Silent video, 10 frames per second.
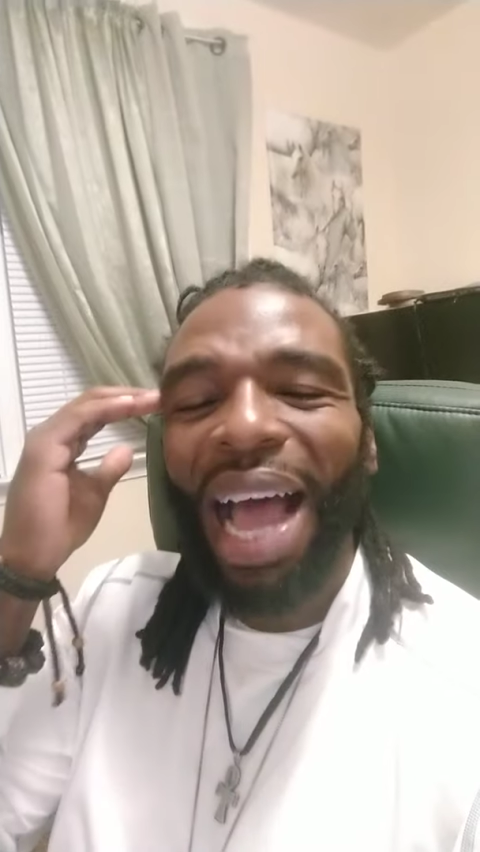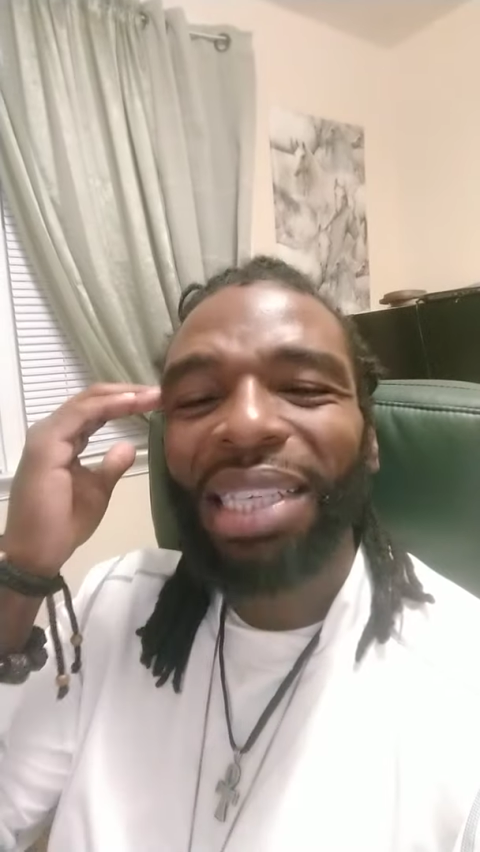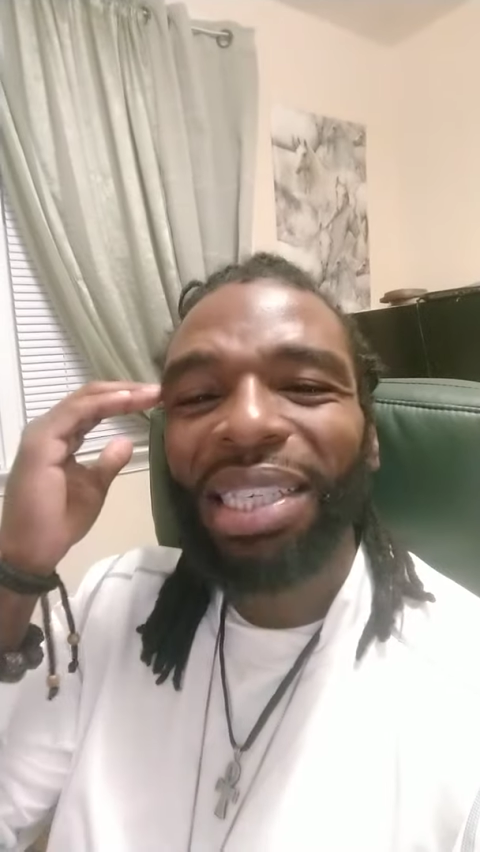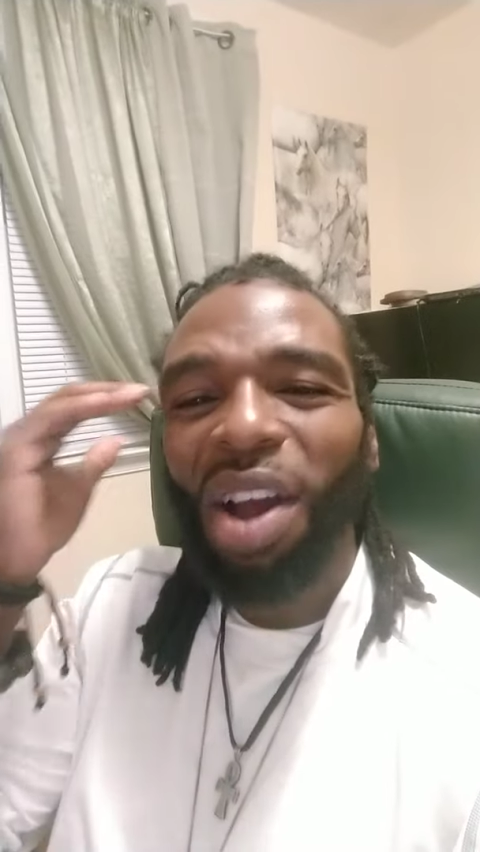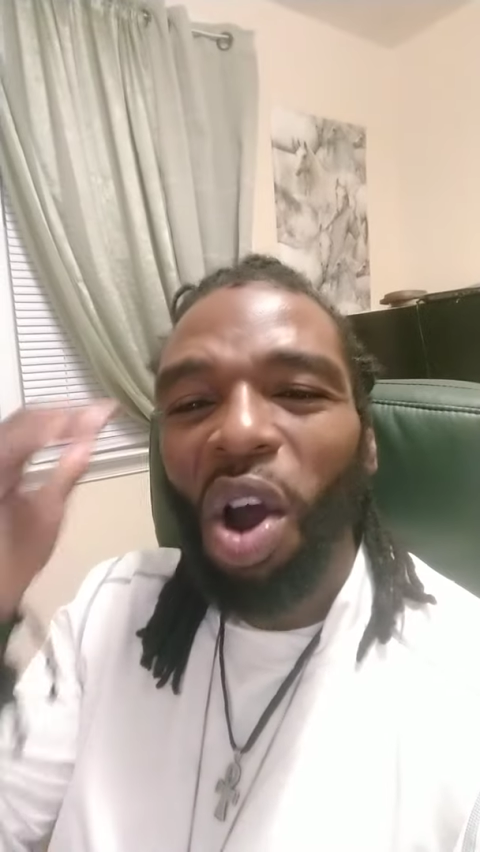I
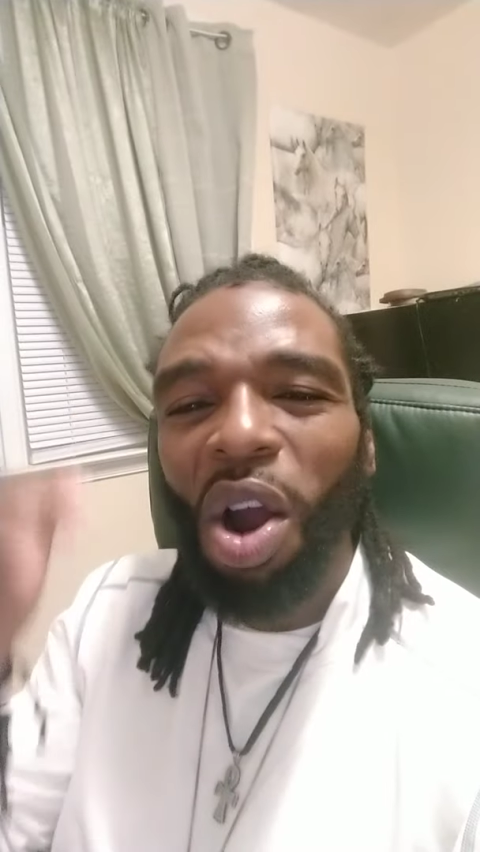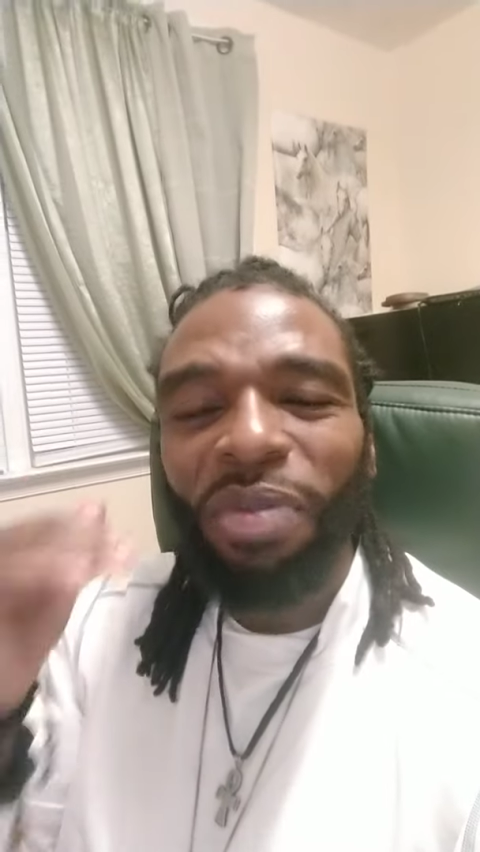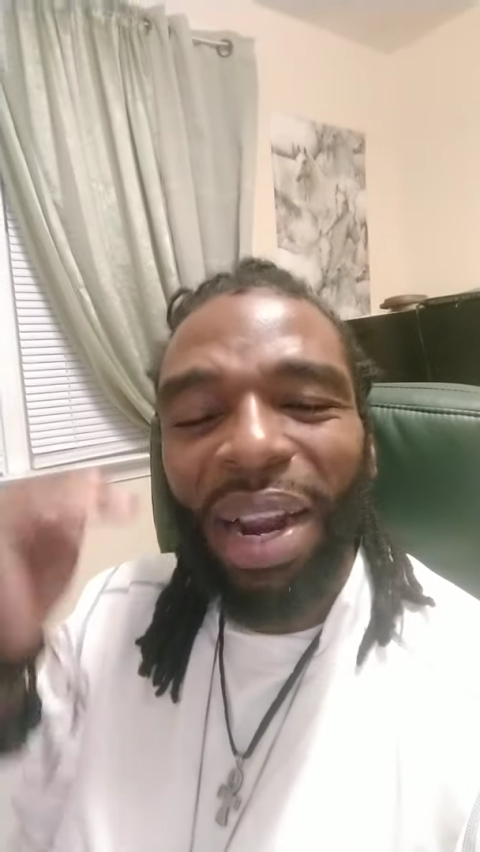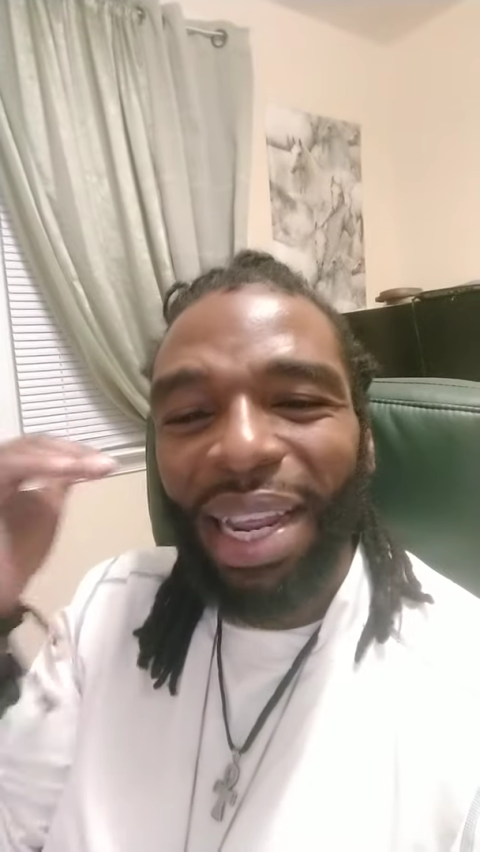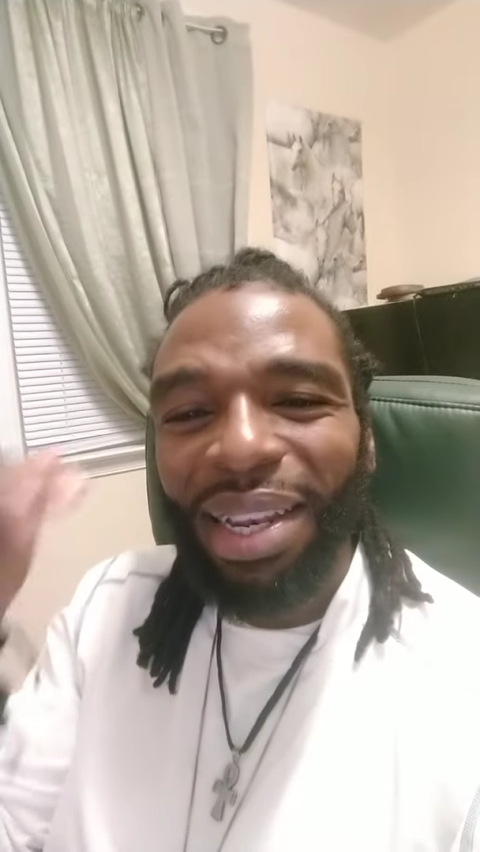should
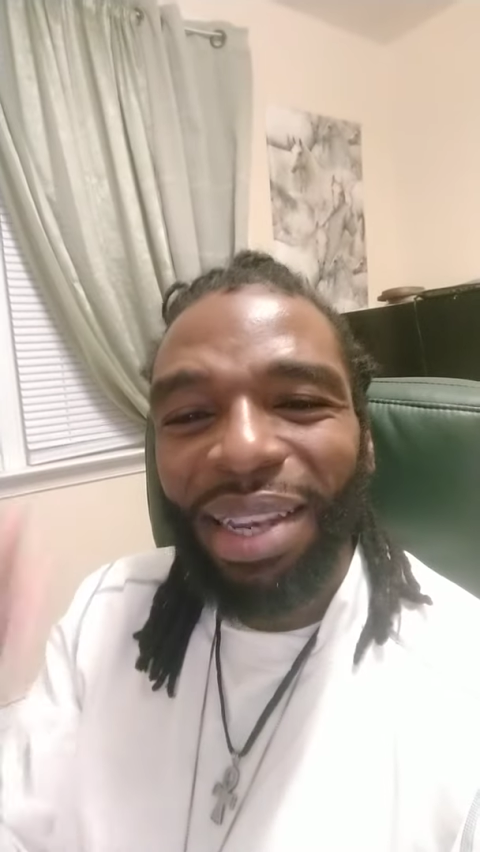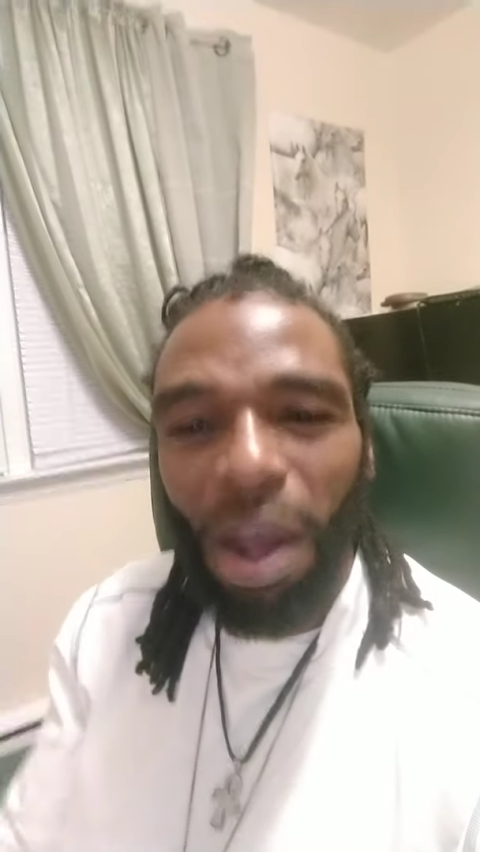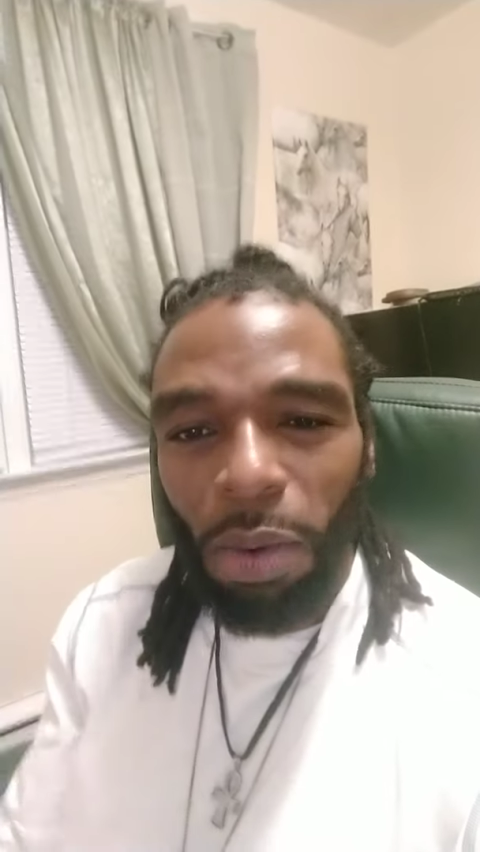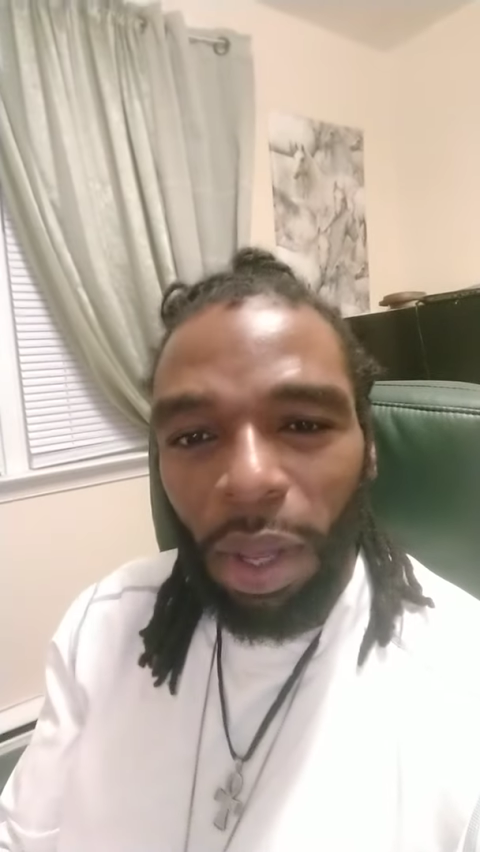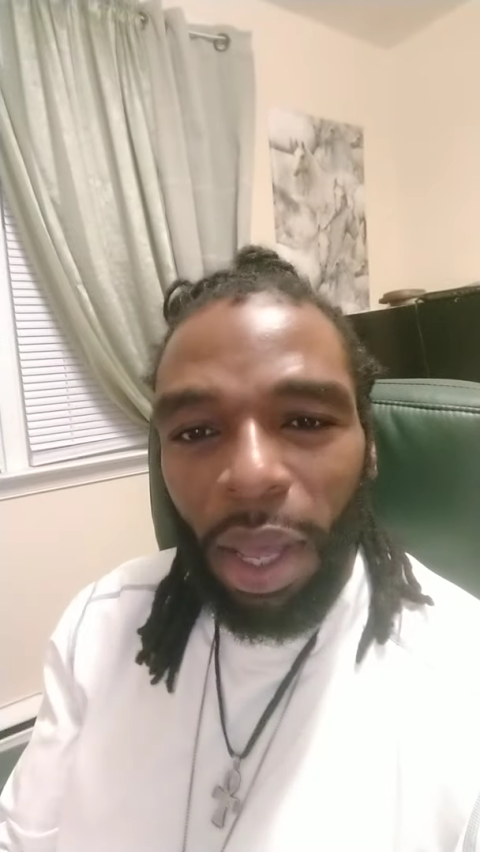already
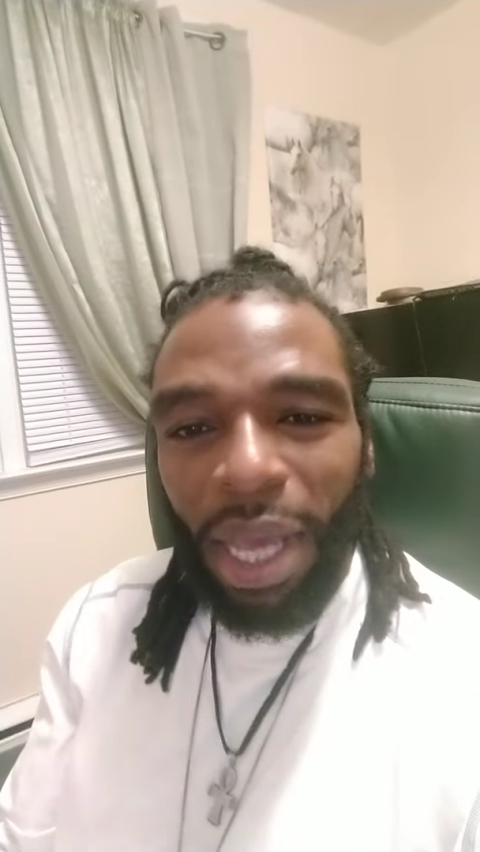know.